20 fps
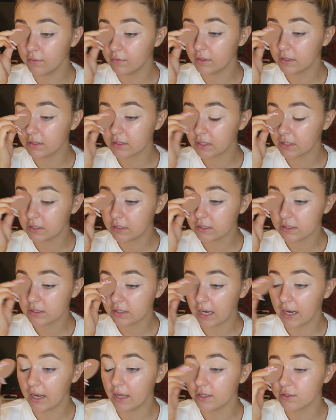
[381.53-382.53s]
this
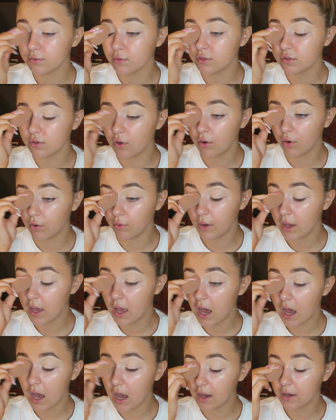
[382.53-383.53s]
concealer so there's no
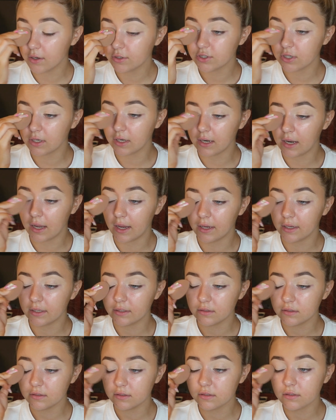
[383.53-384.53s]
harsh
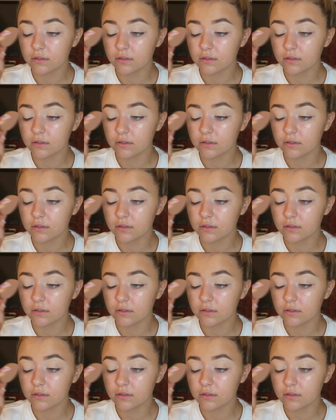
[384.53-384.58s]
lines.